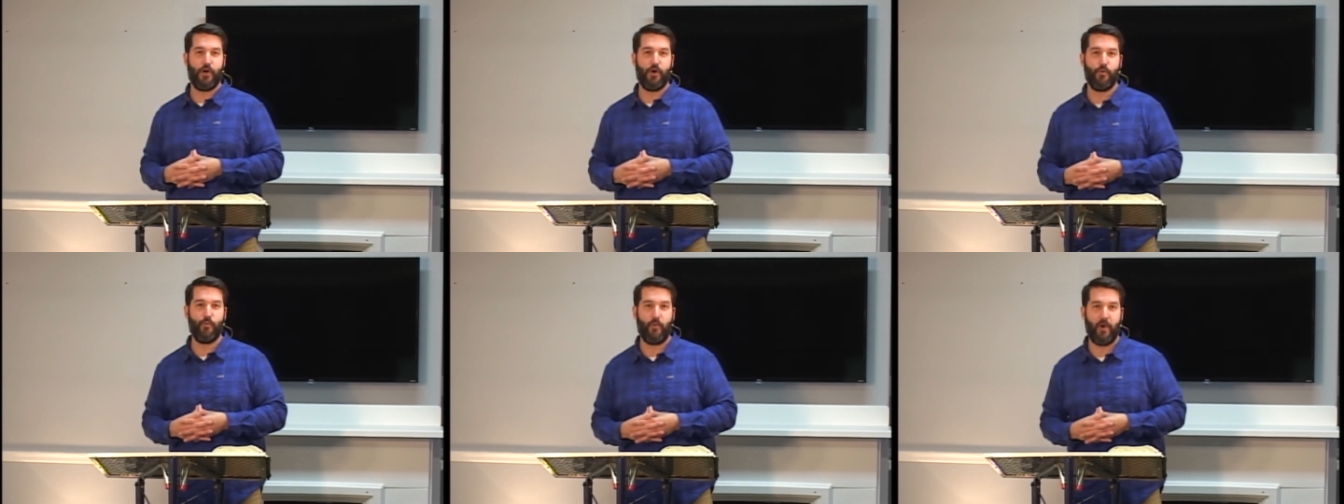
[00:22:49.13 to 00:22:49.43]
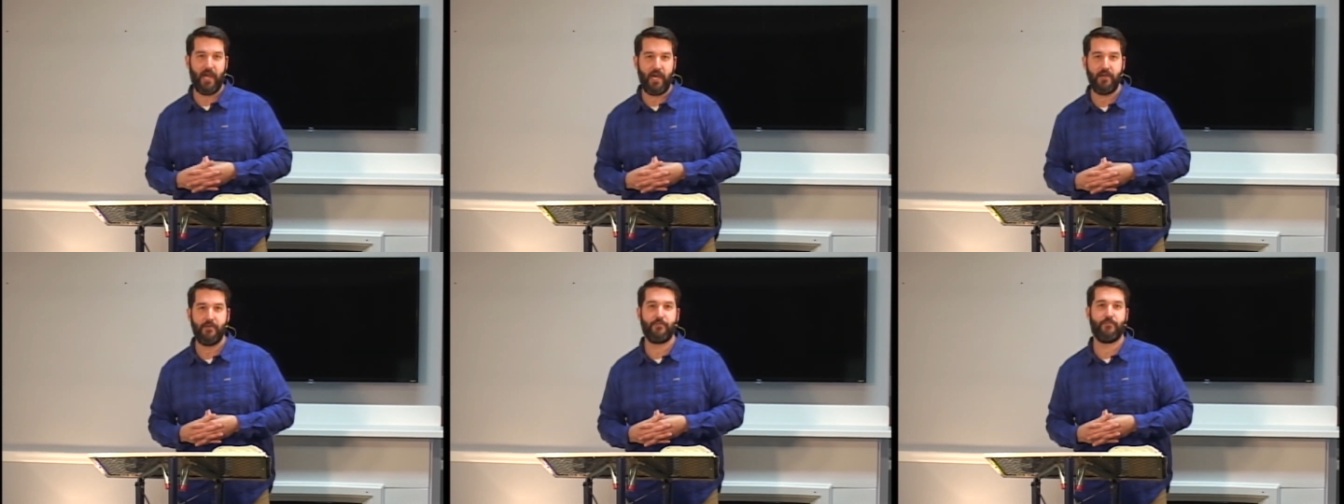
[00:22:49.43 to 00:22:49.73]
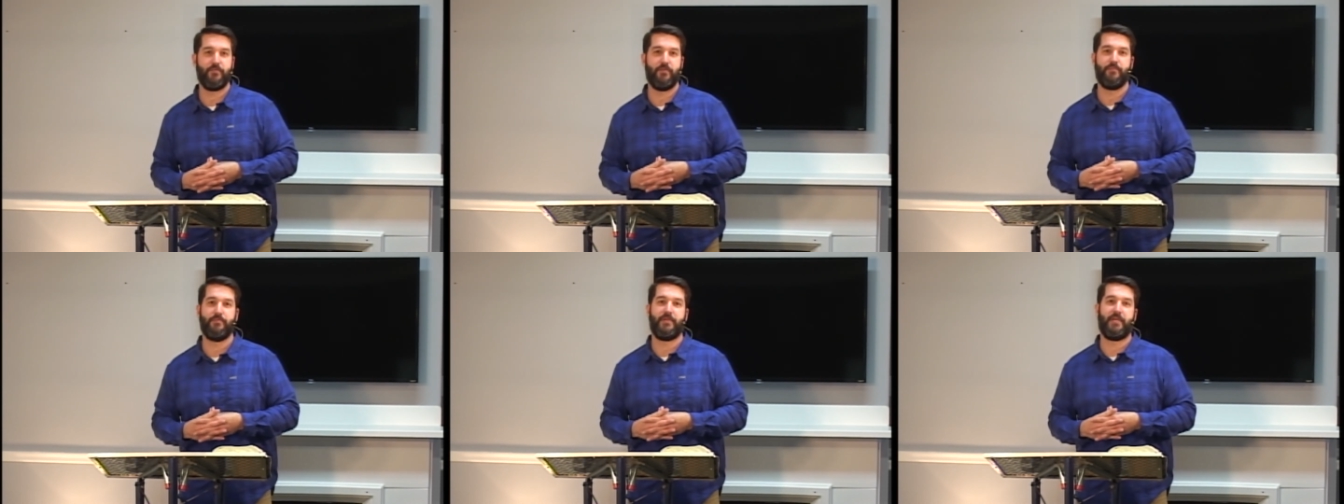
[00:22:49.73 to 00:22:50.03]
away
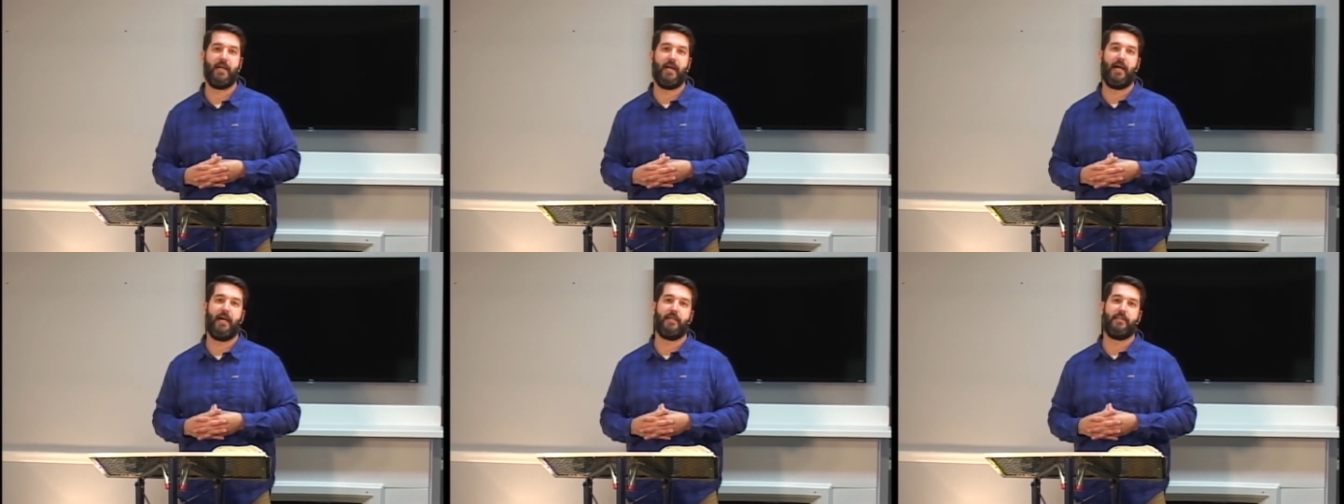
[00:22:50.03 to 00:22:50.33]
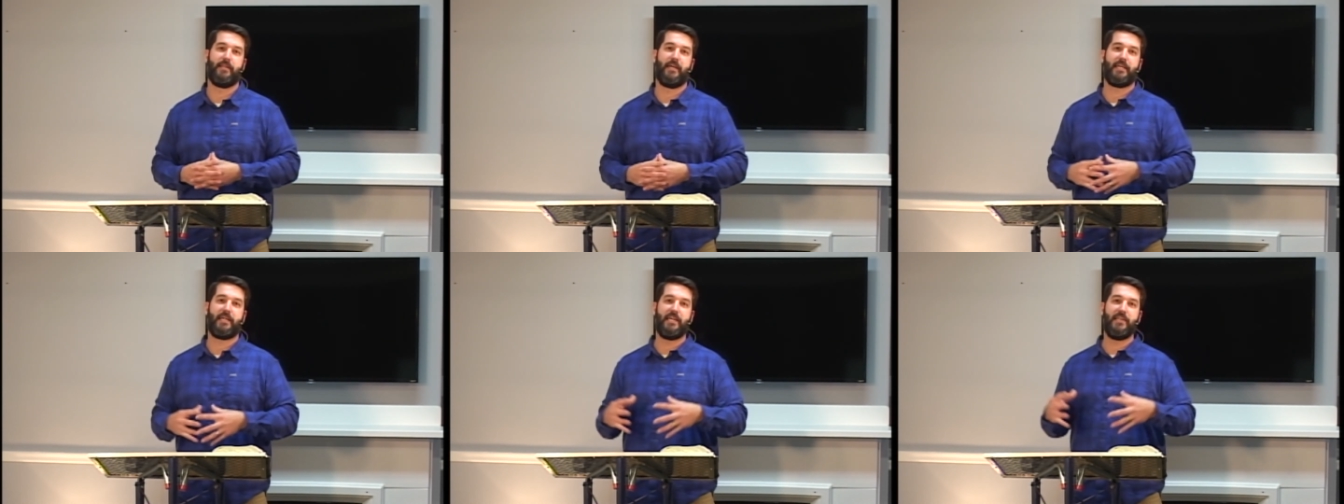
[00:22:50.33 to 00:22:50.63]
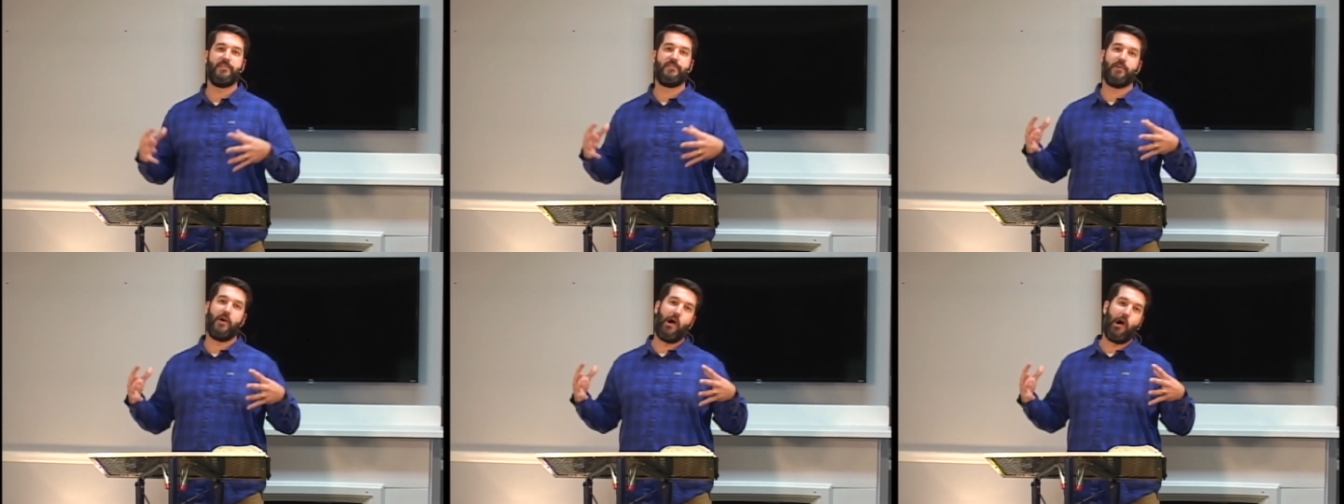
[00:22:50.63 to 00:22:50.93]
from God, like
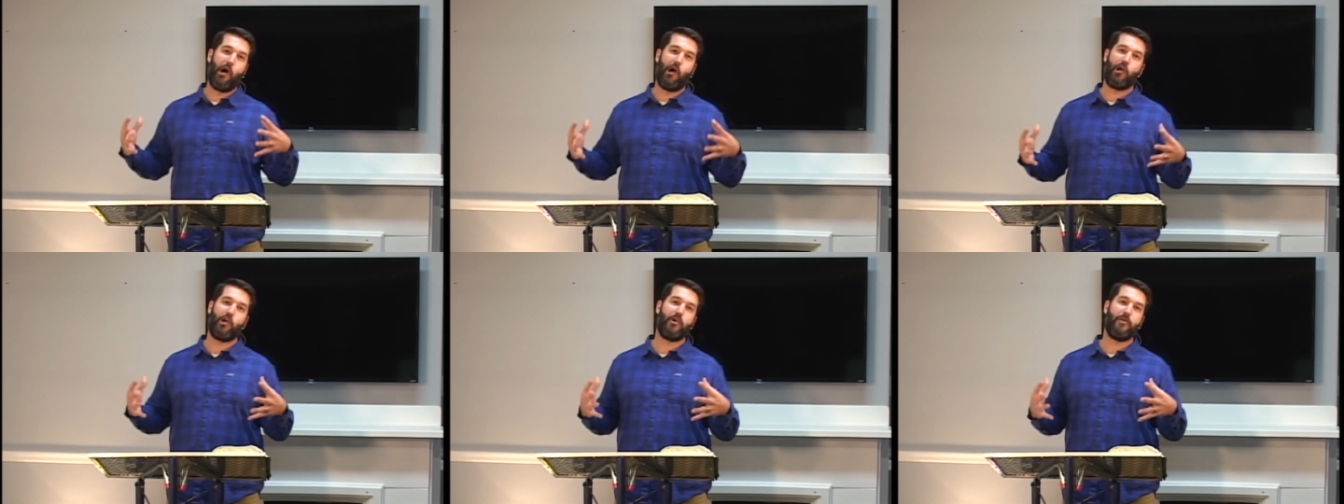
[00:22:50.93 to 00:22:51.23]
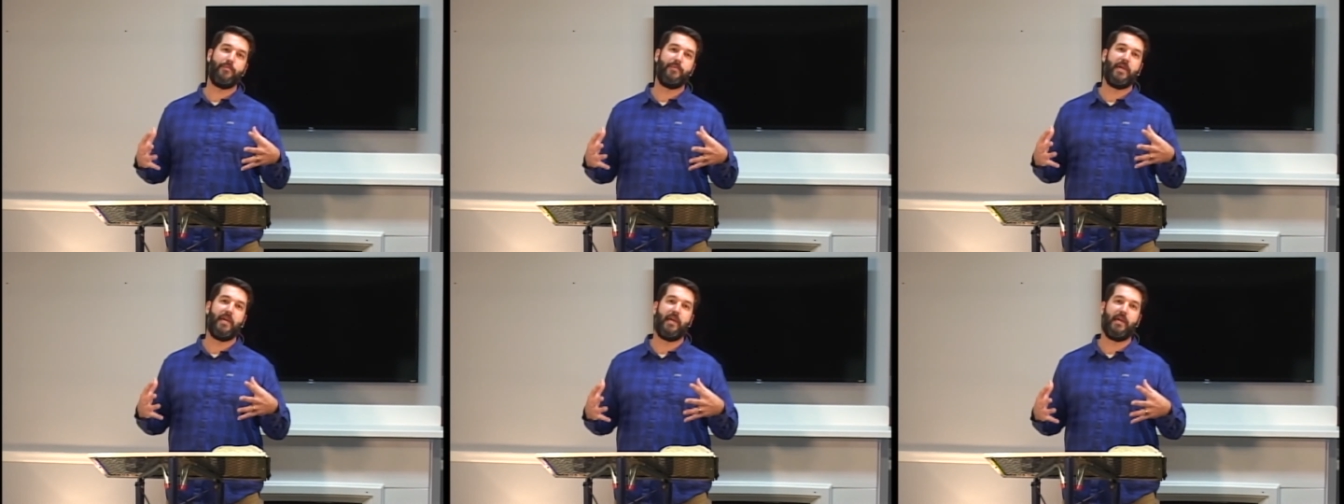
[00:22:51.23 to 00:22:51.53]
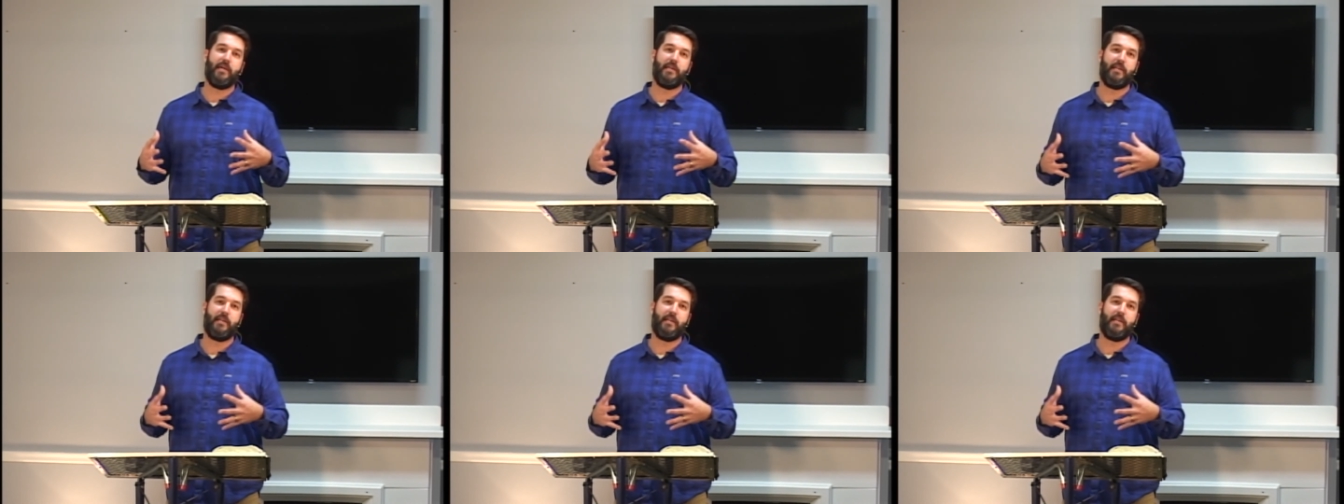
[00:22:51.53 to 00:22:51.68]
his army.